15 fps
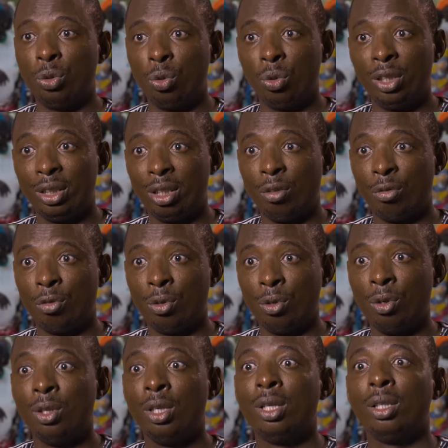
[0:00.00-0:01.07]
Even the
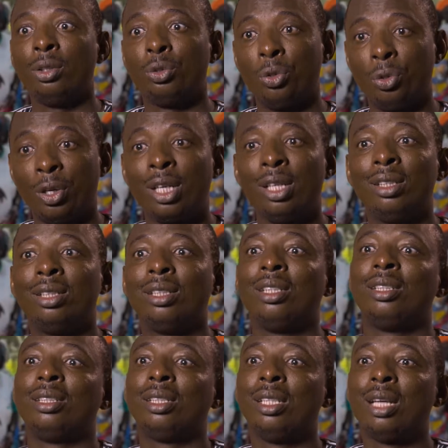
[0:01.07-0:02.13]
donors who gave
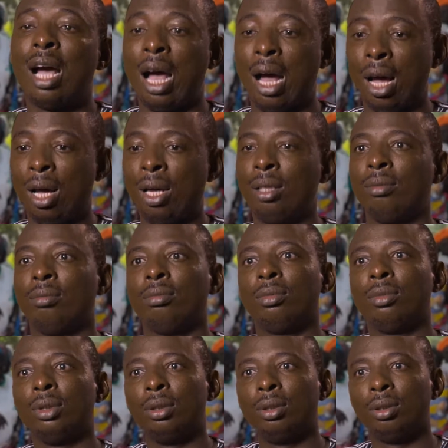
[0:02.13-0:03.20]
initially these funds
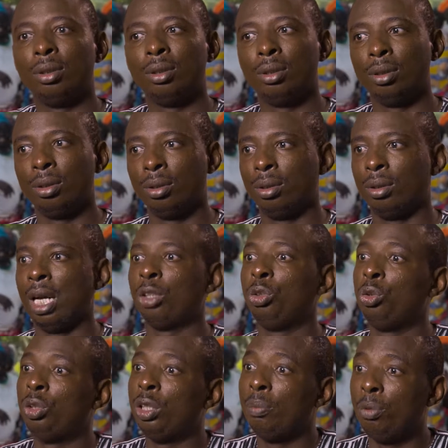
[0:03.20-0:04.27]
would be
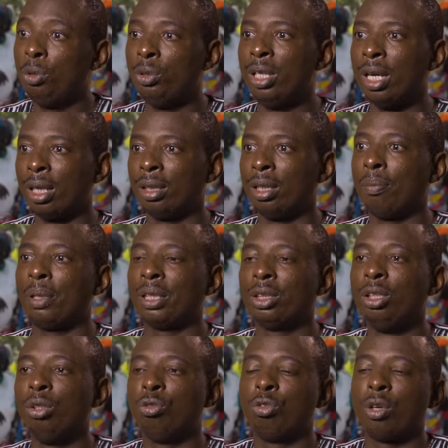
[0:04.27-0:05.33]
interested in adding more
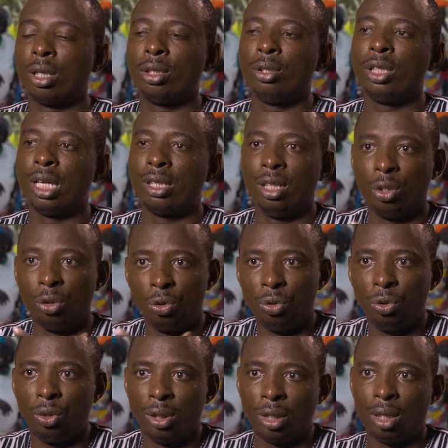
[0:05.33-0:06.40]
money because they
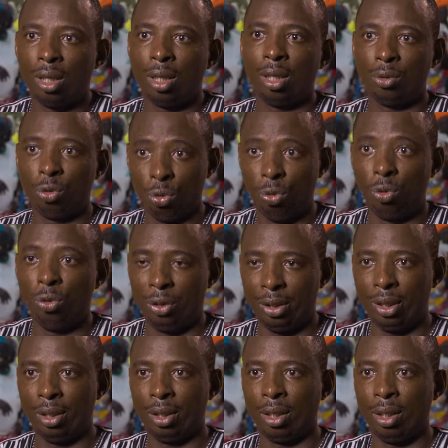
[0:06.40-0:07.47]
see that there are
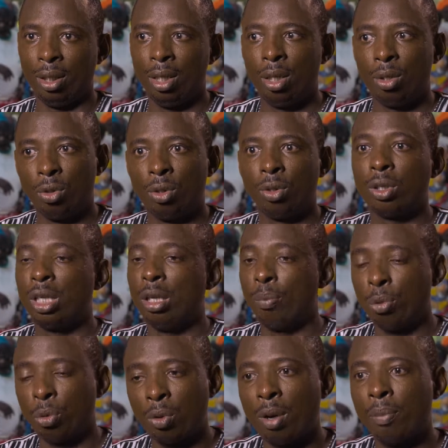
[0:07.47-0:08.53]
results on the
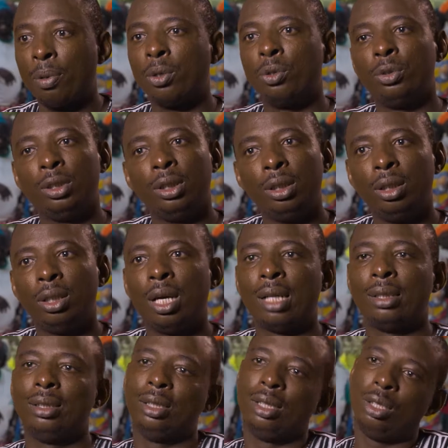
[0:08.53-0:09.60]
ground. And
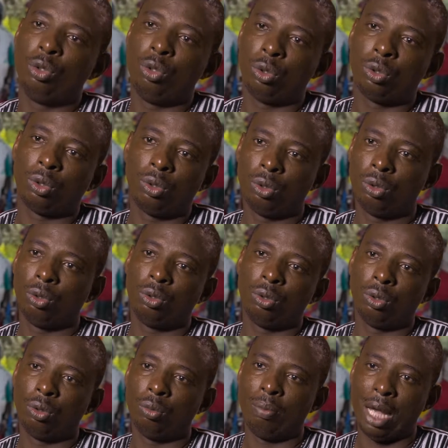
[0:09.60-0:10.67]
why not therefore
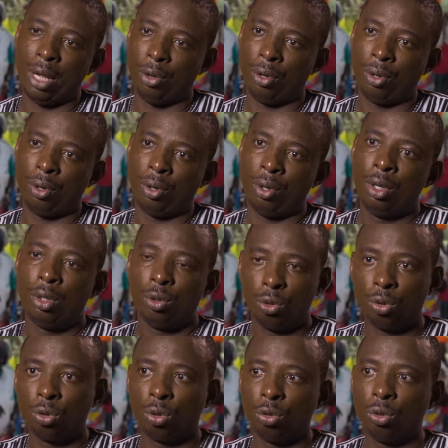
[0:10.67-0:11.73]
also attract other
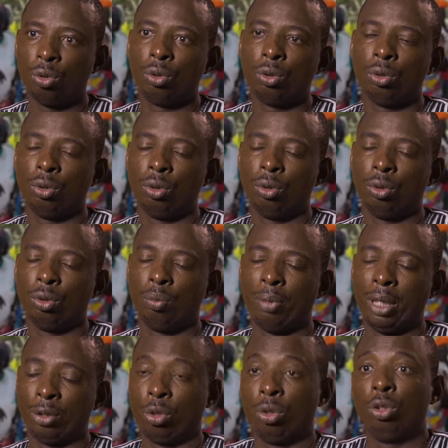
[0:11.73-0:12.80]
people who can
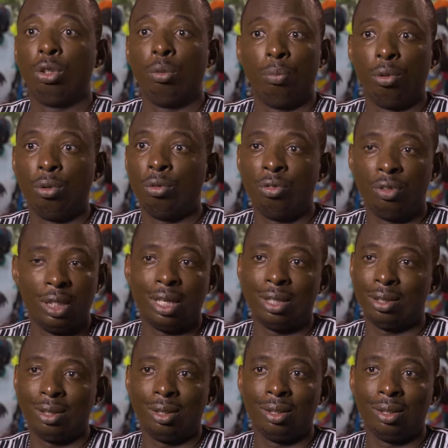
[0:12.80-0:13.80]
finance this activity?